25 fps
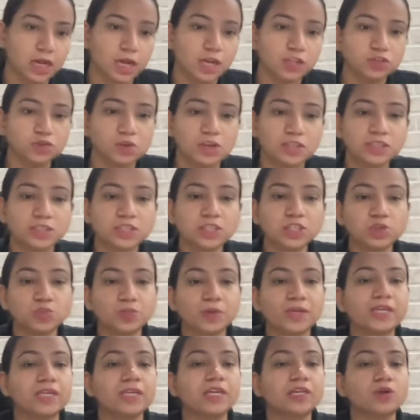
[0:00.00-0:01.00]
So let's just
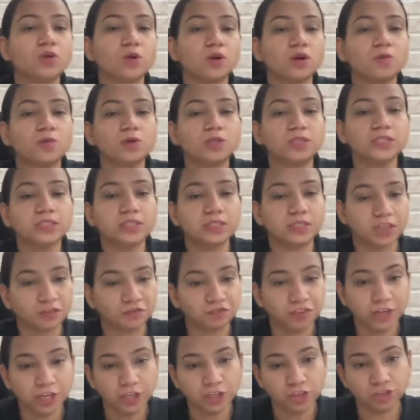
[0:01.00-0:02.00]
quickly talk about its
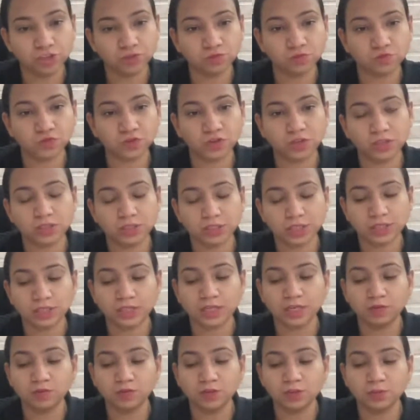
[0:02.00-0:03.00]
definition first, and
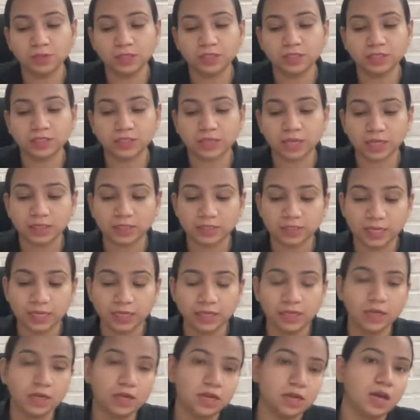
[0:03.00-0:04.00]
then we'll be
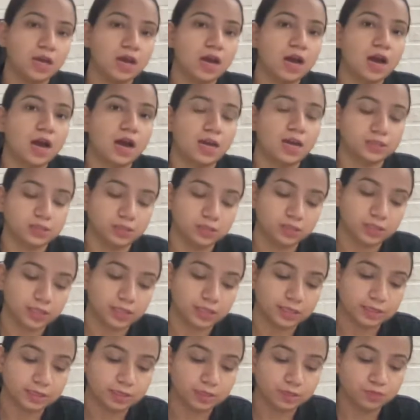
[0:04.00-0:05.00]
discussing other
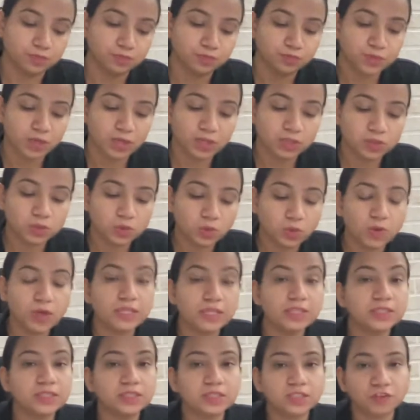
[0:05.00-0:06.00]
things. So
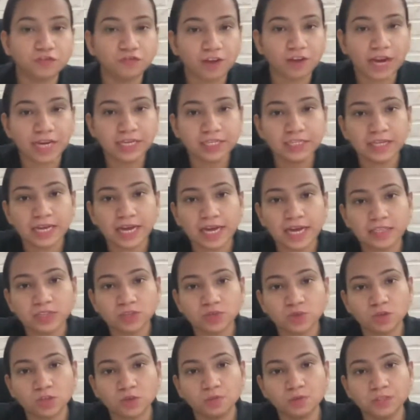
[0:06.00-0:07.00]
it is defined as
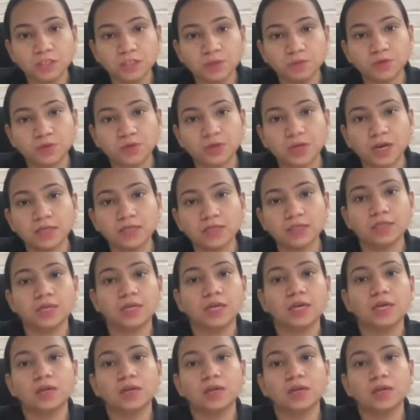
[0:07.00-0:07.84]
solubility product.